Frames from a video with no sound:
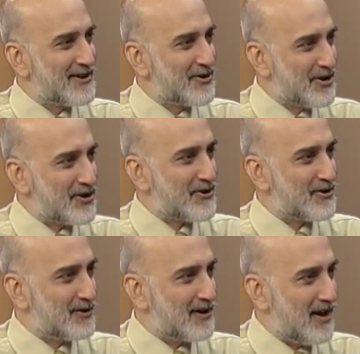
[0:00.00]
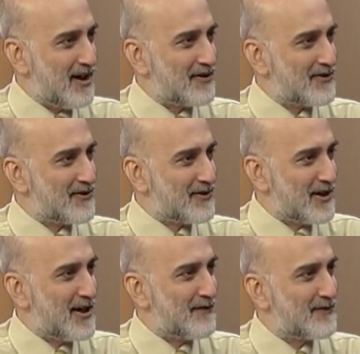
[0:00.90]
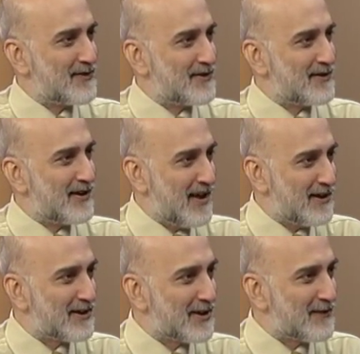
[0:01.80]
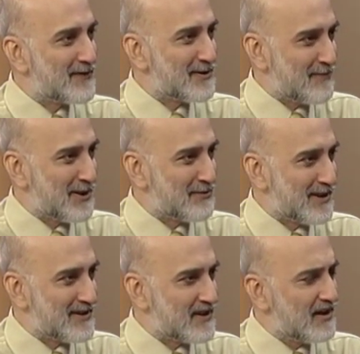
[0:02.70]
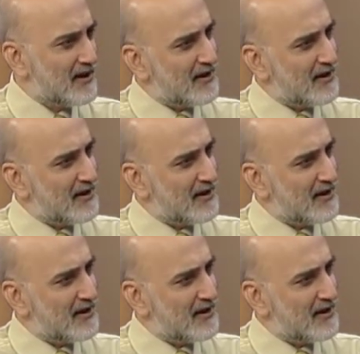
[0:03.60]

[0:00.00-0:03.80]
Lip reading: traditional arts, crafts, and handicrafts in many ways.